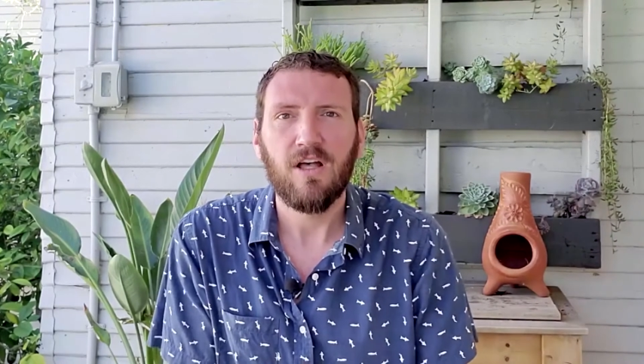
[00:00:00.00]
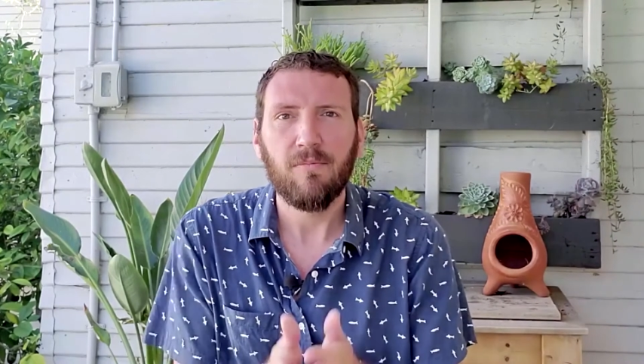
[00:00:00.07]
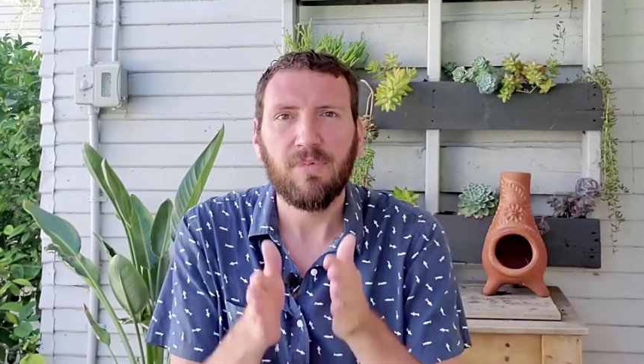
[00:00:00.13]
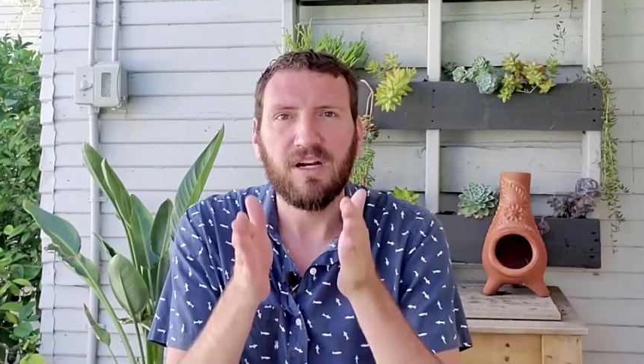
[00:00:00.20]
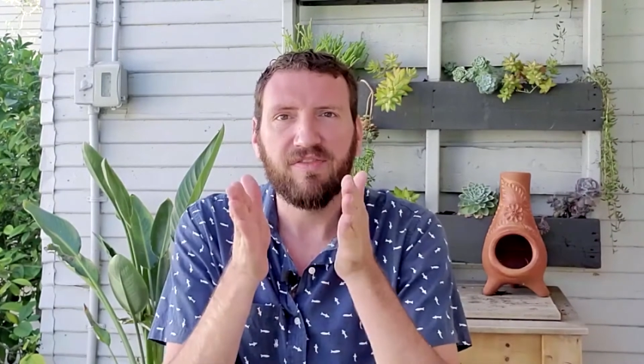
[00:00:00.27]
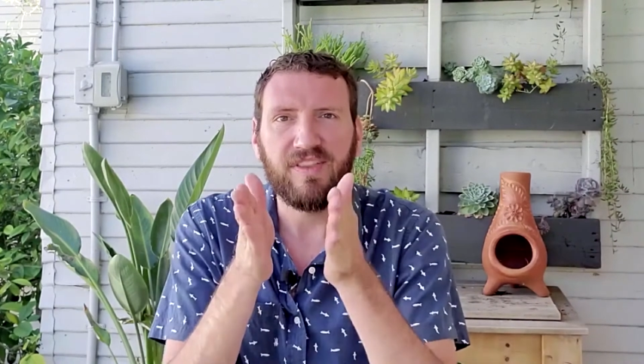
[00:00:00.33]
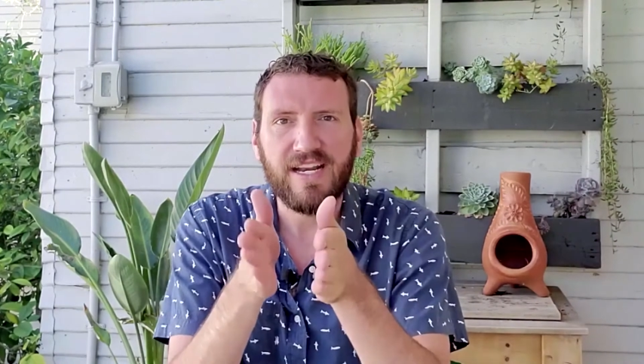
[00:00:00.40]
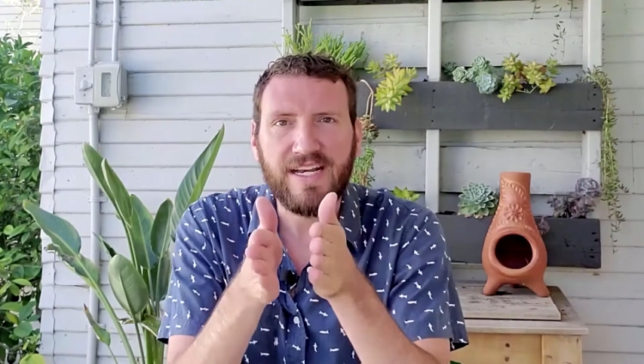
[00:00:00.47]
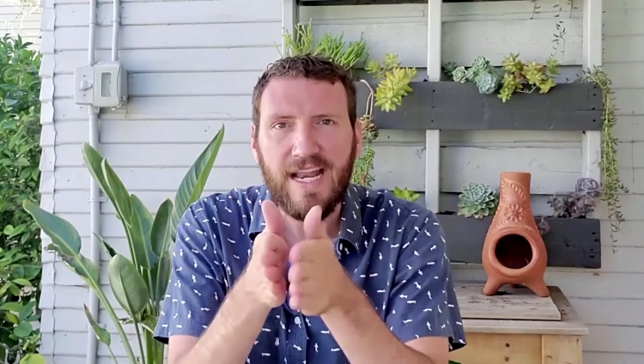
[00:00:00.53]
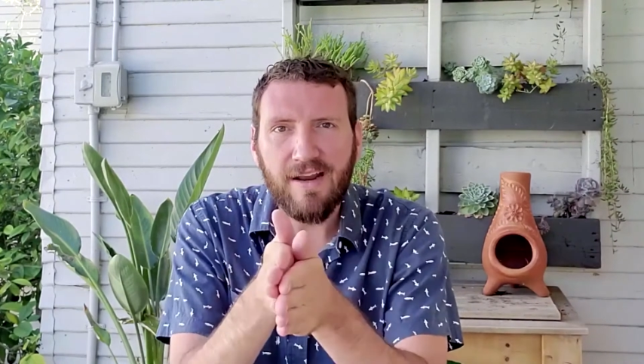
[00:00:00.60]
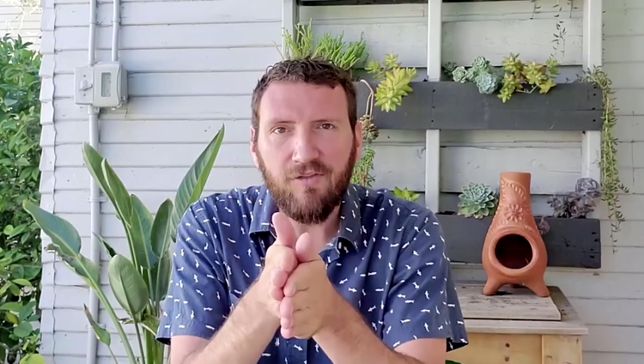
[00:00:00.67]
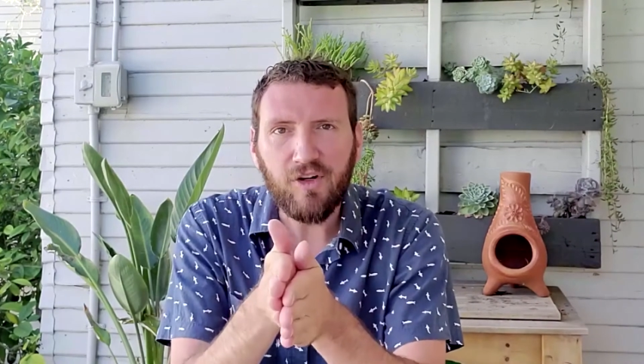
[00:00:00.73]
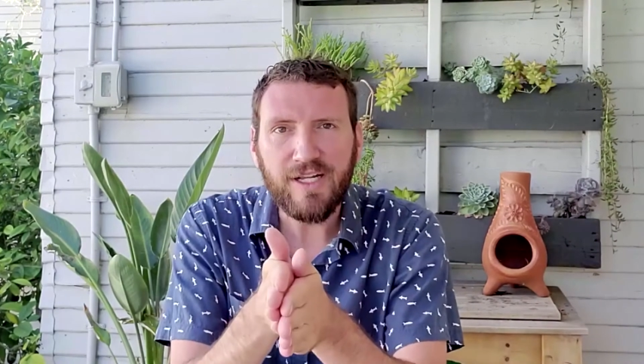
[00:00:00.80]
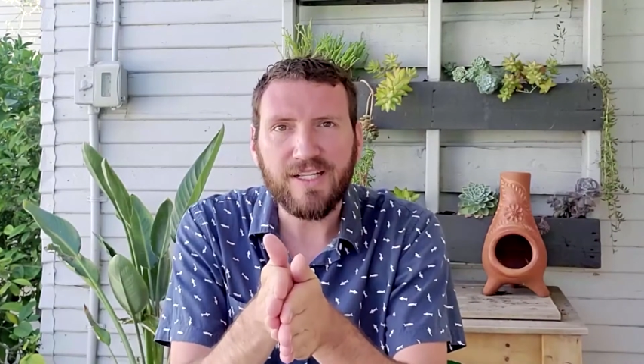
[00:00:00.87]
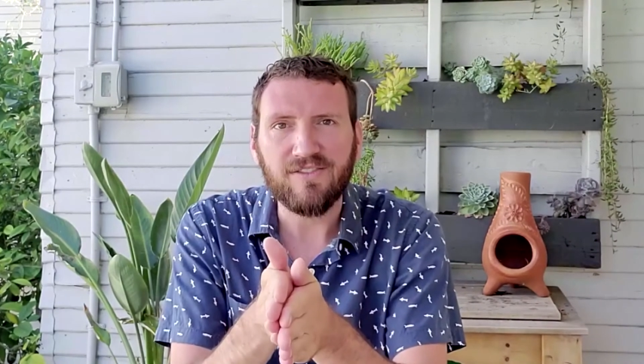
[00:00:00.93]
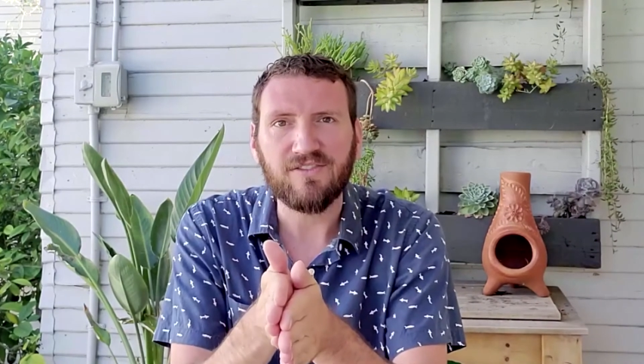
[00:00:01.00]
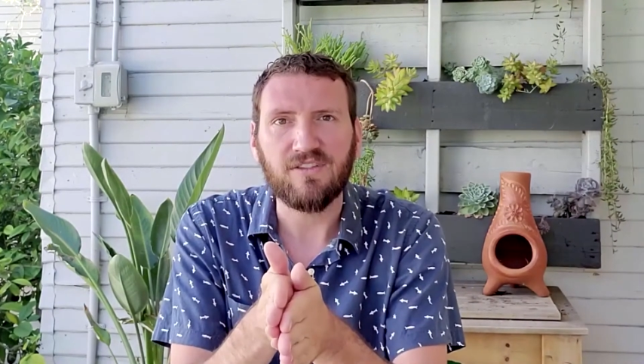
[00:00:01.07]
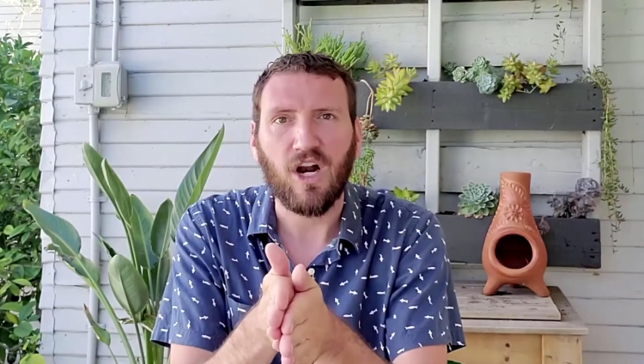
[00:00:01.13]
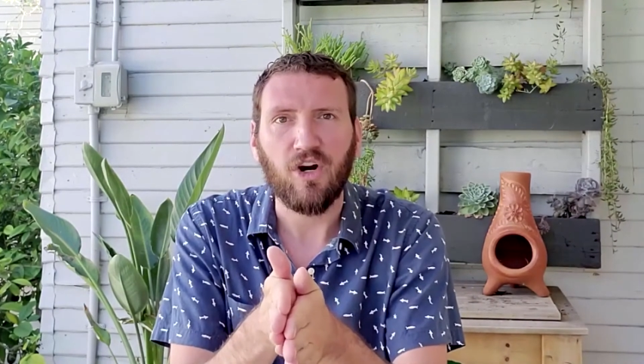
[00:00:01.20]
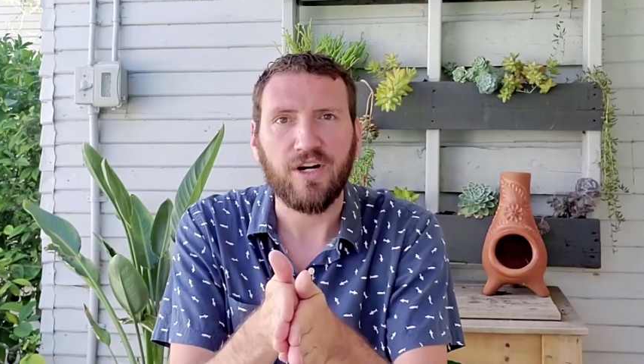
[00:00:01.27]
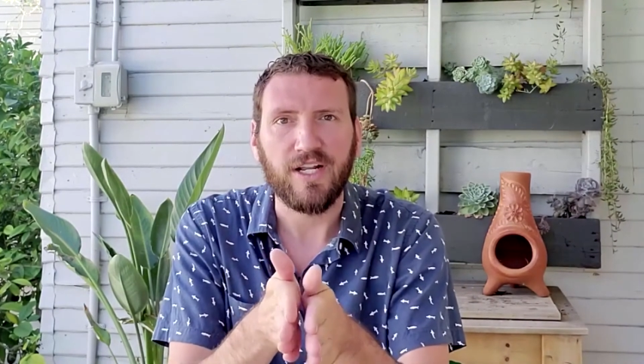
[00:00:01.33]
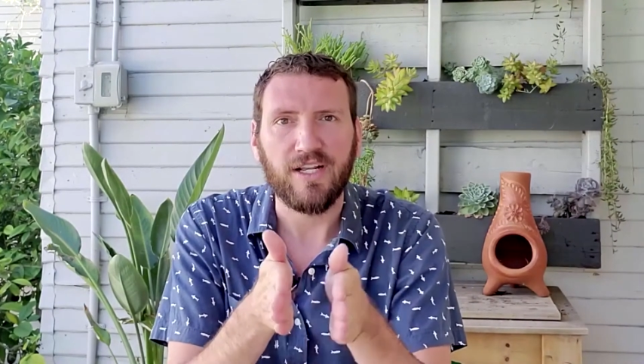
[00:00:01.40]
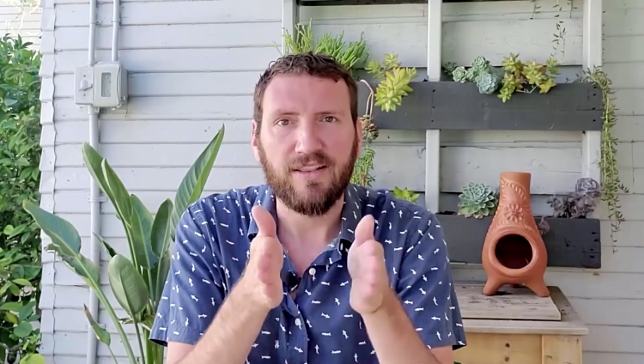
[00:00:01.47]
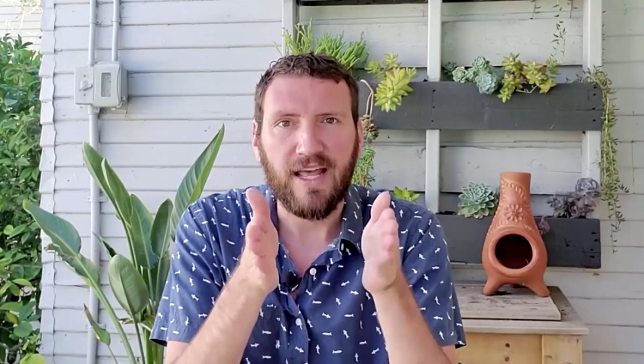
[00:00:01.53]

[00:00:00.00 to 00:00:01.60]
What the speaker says: But if they never get started,